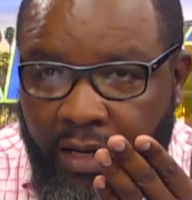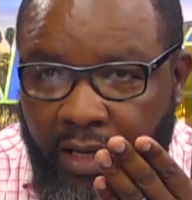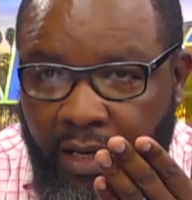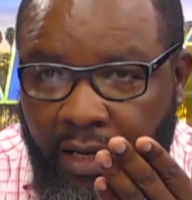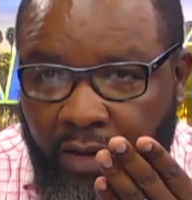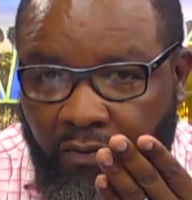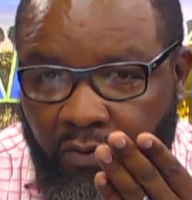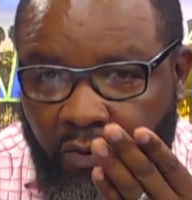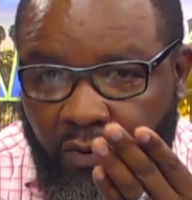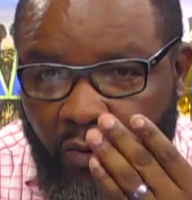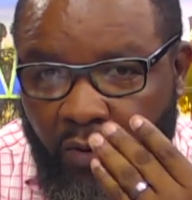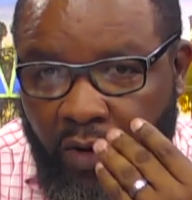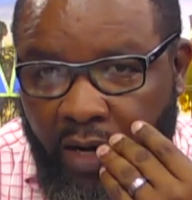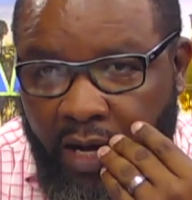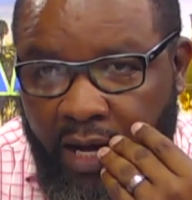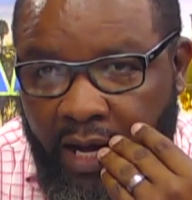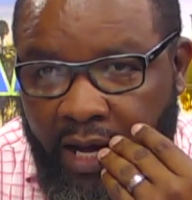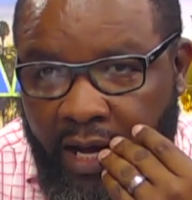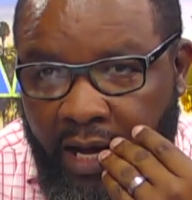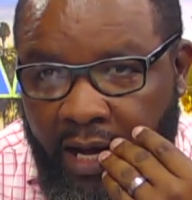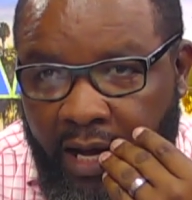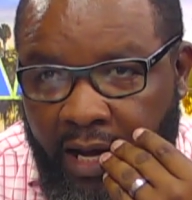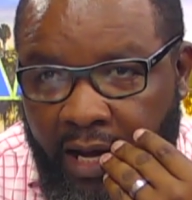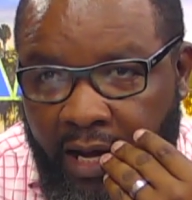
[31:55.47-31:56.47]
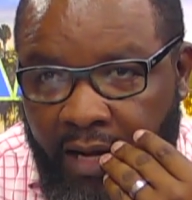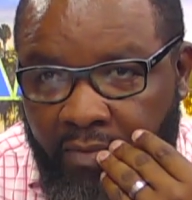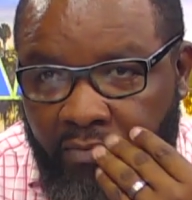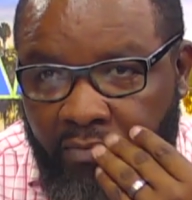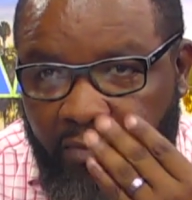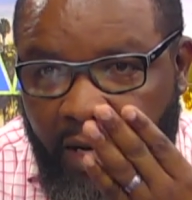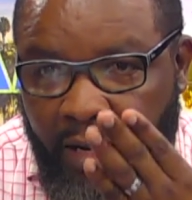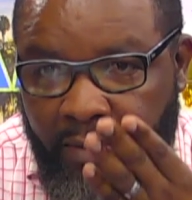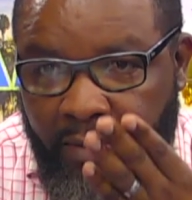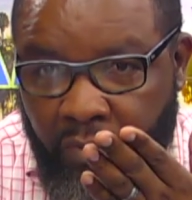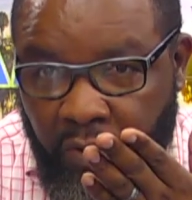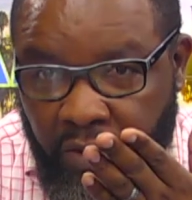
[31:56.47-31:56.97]
if you are
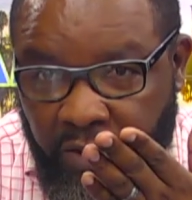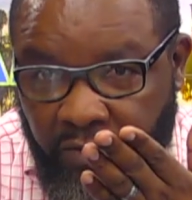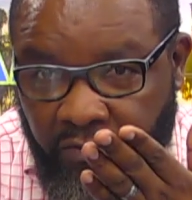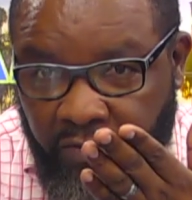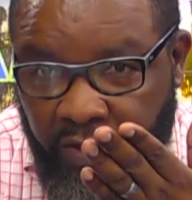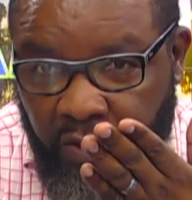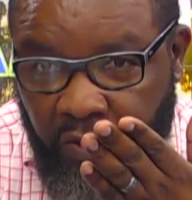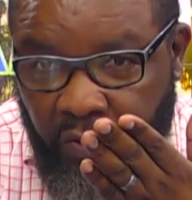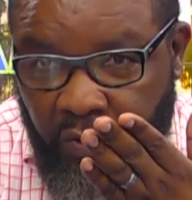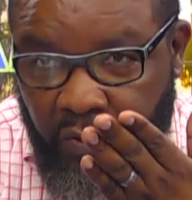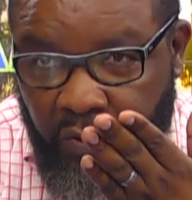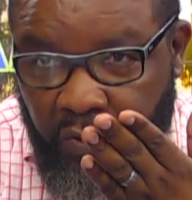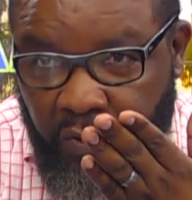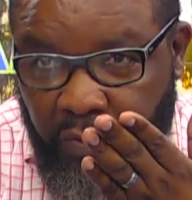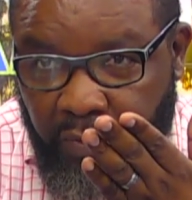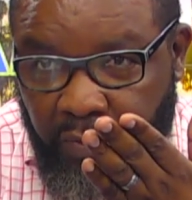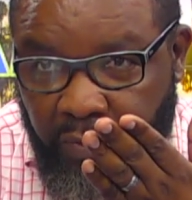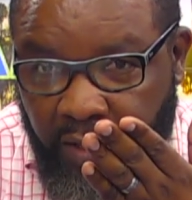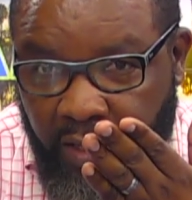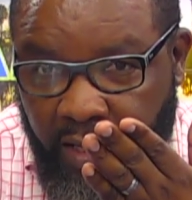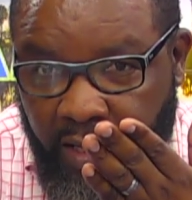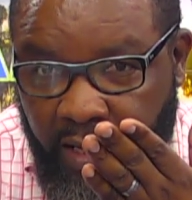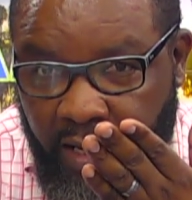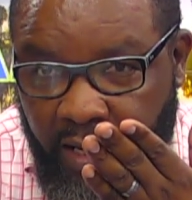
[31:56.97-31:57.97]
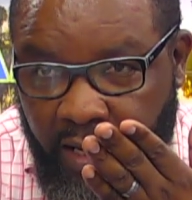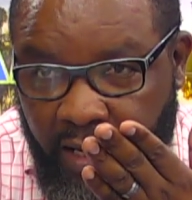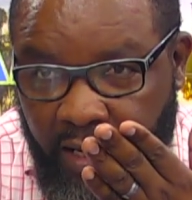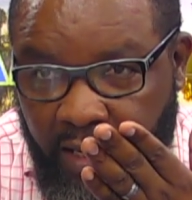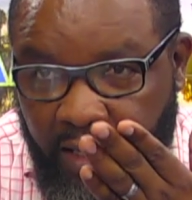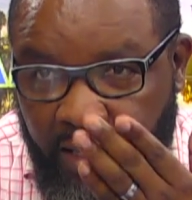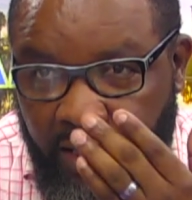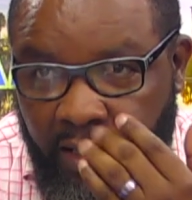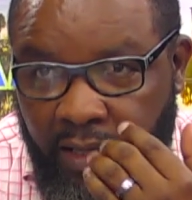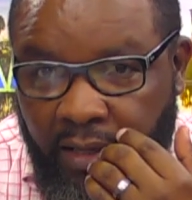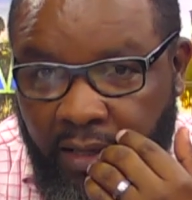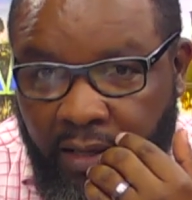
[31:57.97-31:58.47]
a motivation speaker
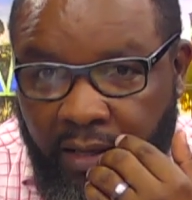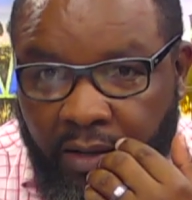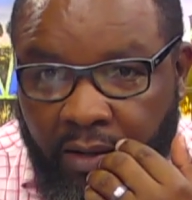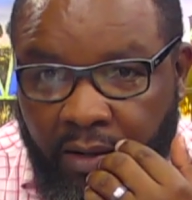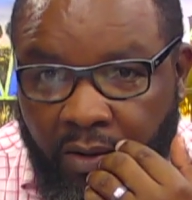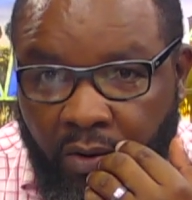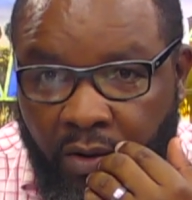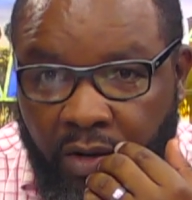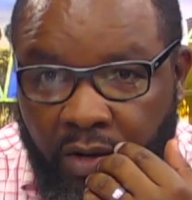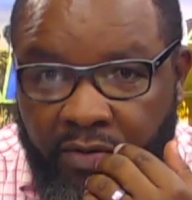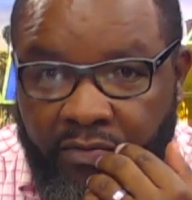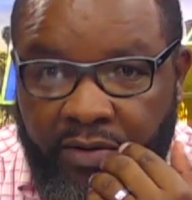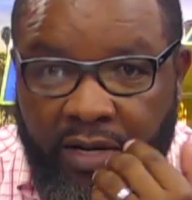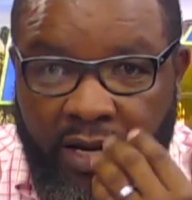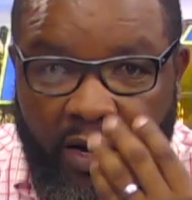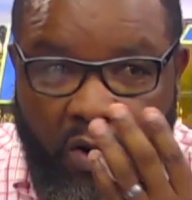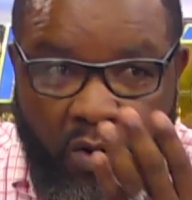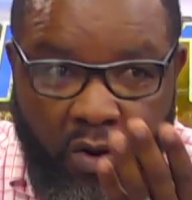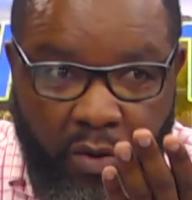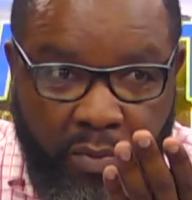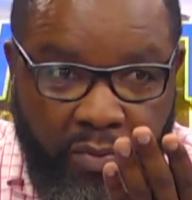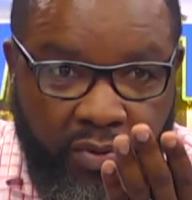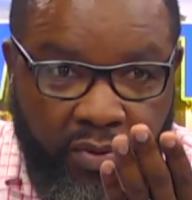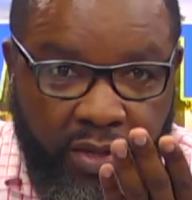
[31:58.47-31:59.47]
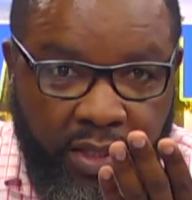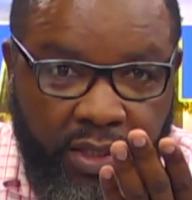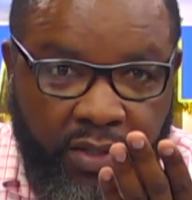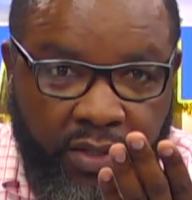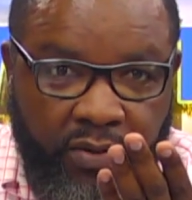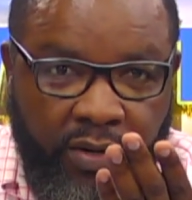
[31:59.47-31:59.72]
or even a corporate